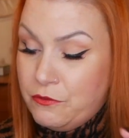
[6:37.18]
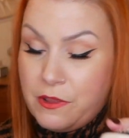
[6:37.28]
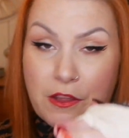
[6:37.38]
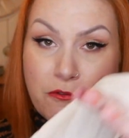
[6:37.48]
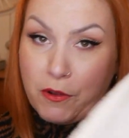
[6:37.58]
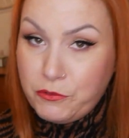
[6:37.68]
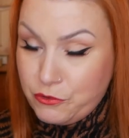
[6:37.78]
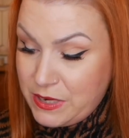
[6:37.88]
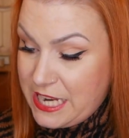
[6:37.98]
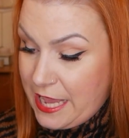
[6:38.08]
with a
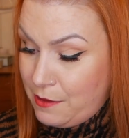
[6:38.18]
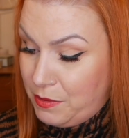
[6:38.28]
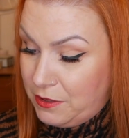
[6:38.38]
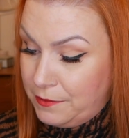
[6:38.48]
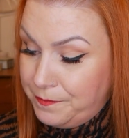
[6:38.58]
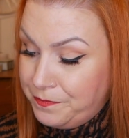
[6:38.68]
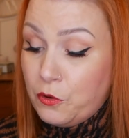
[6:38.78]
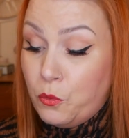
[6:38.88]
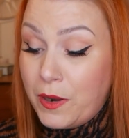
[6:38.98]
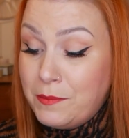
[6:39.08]
rotary table
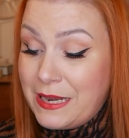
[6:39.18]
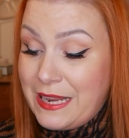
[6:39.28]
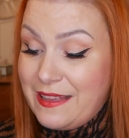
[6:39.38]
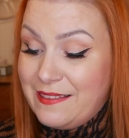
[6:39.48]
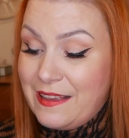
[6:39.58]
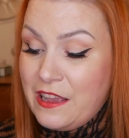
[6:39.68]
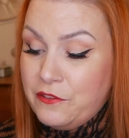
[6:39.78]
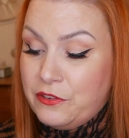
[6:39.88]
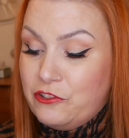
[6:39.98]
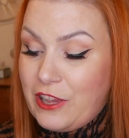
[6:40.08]
for one minute
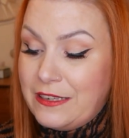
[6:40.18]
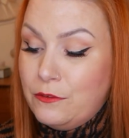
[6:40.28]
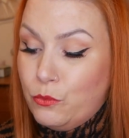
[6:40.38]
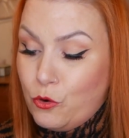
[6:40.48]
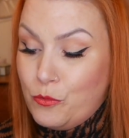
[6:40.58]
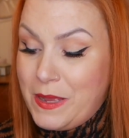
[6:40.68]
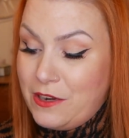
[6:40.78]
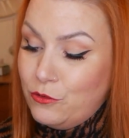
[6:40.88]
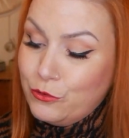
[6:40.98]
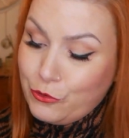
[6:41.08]
for gentle
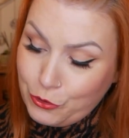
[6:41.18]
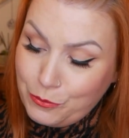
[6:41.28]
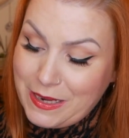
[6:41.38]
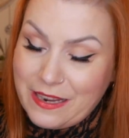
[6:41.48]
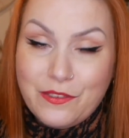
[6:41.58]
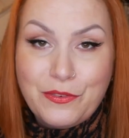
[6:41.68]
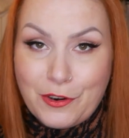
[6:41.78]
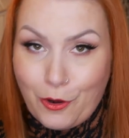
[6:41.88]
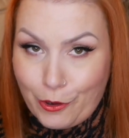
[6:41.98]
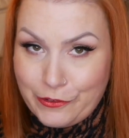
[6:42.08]
warming or two minutes
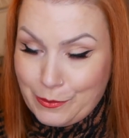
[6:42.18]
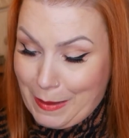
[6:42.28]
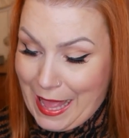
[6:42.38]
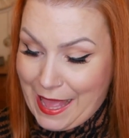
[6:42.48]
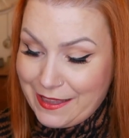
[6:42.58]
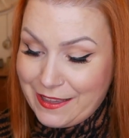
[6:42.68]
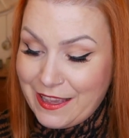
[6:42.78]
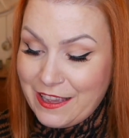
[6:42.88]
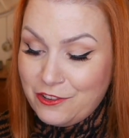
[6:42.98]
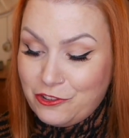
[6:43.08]
for a hotter bag.
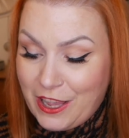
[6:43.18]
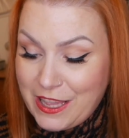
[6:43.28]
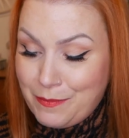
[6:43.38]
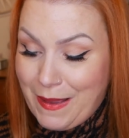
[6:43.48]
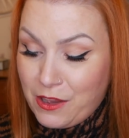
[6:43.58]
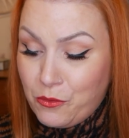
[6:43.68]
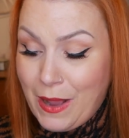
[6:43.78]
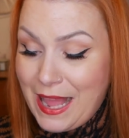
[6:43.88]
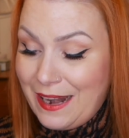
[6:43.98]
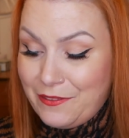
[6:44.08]
Shake bag
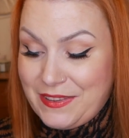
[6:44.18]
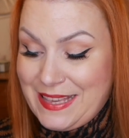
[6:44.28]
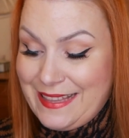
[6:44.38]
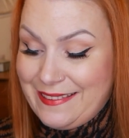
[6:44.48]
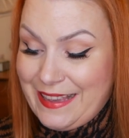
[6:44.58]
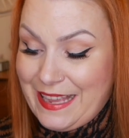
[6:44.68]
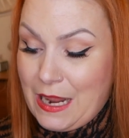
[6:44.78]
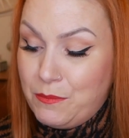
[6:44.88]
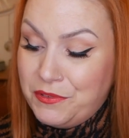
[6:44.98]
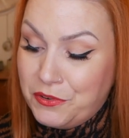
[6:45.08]
well after heating
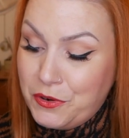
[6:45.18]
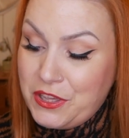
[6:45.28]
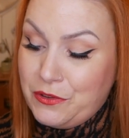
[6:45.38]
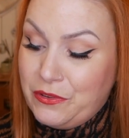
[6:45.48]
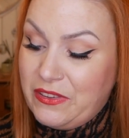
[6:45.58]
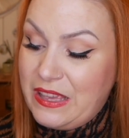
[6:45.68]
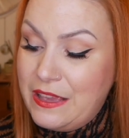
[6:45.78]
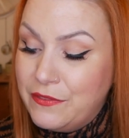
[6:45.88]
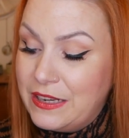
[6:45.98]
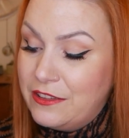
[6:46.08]
and before use to
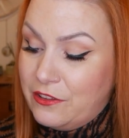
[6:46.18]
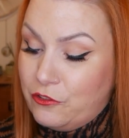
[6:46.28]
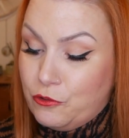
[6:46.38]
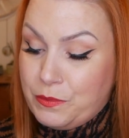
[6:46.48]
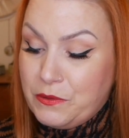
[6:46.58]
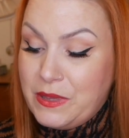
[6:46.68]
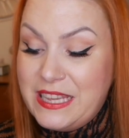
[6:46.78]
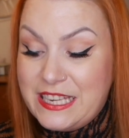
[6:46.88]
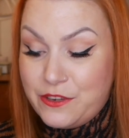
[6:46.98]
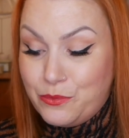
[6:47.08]
evenly distribute
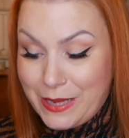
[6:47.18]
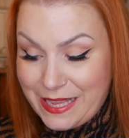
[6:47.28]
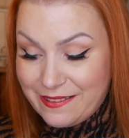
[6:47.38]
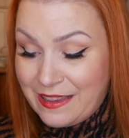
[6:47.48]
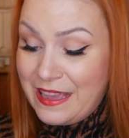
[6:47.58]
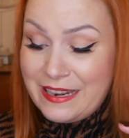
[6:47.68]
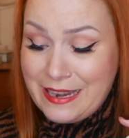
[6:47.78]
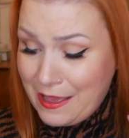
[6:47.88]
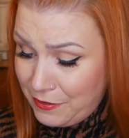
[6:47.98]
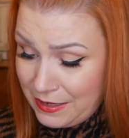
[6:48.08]
heated wheat.
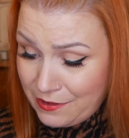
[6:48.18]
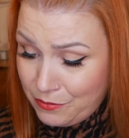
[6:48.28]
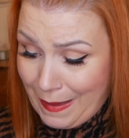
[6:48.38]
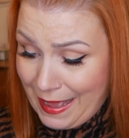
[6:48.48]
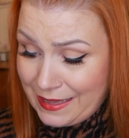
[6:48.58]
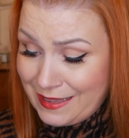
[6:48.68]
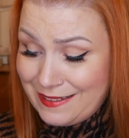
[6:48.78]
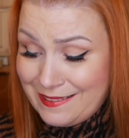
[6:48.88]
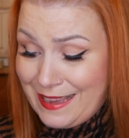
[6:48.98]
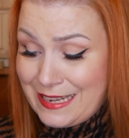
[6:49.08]
Never leave bag
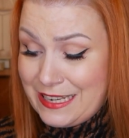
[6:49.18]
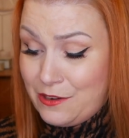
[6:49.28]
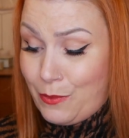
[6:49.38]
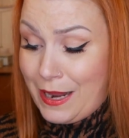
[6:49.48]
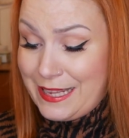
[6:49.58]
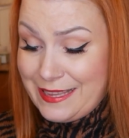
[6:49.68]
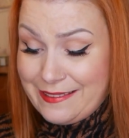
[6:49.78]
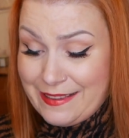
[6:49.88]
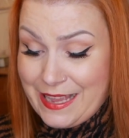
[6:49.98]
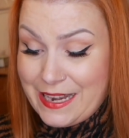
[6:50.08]
unattended while
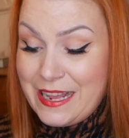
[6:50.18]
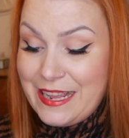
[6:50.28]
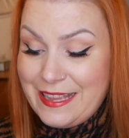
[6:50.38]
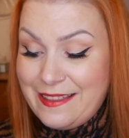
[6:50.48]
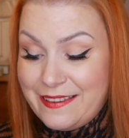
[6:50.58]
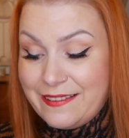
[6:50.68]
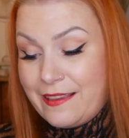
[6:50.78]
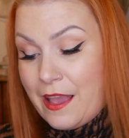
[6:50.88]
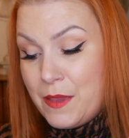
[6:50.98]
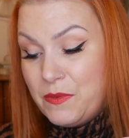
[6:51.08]
heating. Heating
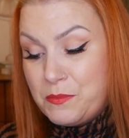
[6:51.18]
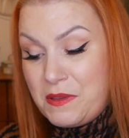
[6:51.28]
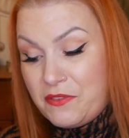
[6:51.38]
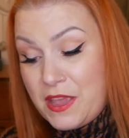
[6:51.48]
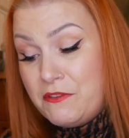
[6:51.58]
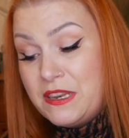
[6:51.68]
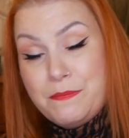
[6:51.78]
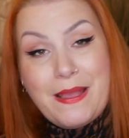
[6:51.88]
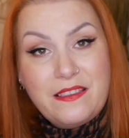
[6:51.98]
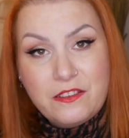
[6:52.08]
times may vary
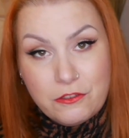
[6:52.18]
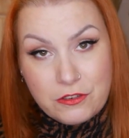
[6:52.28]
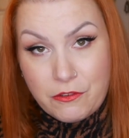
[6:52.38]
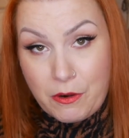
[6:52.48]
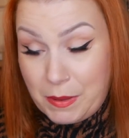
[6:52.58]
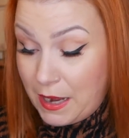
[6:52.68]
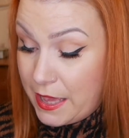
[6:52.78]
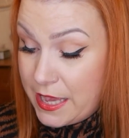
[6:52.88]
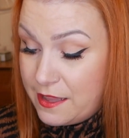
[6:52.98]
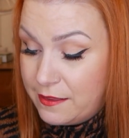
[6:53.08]
depending on your
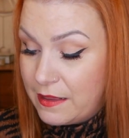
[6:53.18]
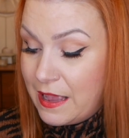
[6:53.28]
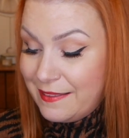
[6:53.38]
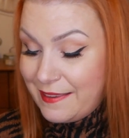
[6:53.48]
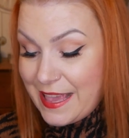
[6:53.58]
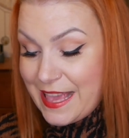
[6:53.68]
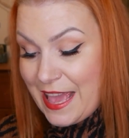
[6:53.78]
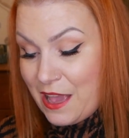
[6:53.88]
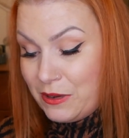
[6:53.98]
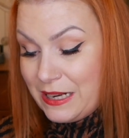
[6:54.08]
appliance. Take
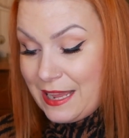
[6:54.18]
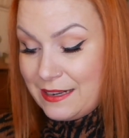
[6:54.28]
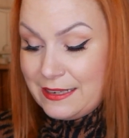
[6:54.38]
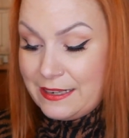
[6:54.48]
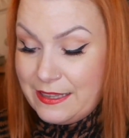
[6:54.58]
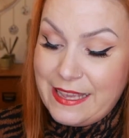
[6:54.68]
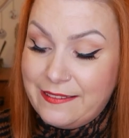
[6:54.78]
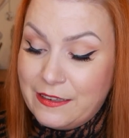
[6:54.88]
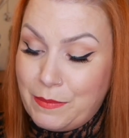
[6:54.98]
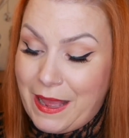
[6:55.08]
care when handling
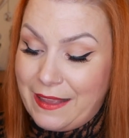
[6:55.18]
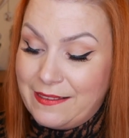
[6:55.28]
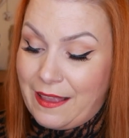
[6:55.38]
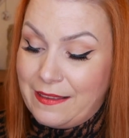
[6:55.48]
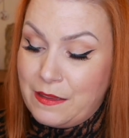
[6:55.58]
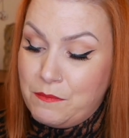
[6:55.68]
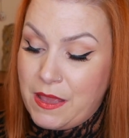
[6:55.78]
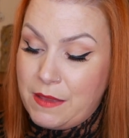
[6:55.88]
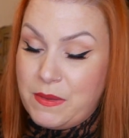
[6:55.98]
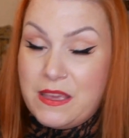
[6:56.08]
heated bags as it
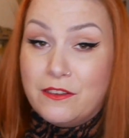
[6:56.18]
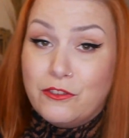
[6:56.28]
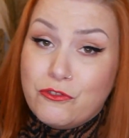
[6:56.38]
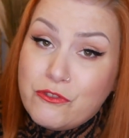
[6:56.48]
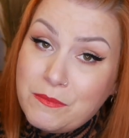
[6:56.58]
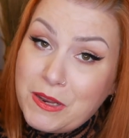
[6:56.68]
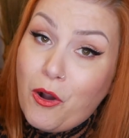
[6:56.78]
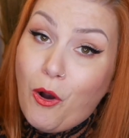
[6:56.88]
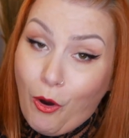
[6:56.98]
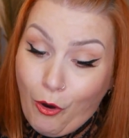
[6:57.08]
may be extremely
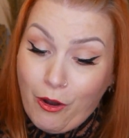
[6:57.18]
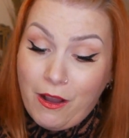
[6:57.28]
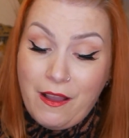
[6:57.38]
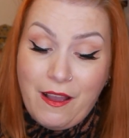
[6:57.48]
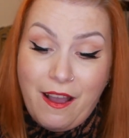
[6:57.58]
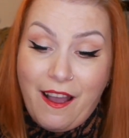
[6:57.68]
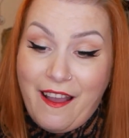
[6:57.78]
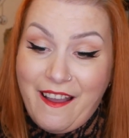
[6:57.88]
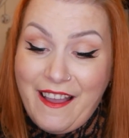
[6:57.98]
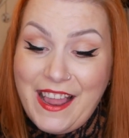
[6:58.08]
hot.
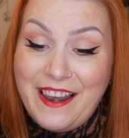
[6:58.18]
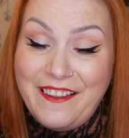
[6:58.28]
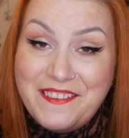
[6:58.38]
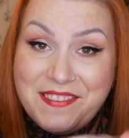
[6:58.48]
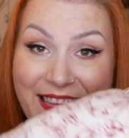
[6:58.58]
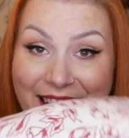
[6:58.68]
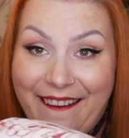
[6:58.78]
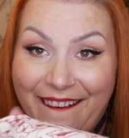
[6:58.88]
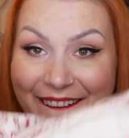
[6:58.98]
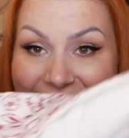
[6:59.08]
I love
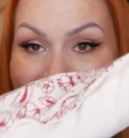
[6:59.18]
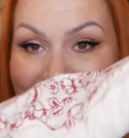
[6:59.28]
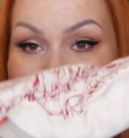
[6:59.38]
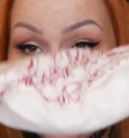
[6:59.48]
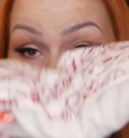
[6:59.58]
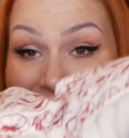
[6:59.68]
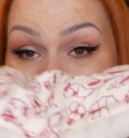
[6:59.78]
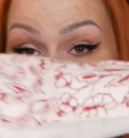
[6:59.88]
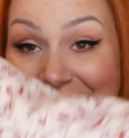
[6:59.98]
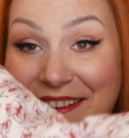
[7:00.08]
that. I
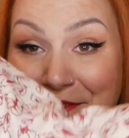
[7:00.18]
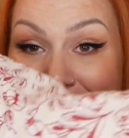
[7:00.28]
love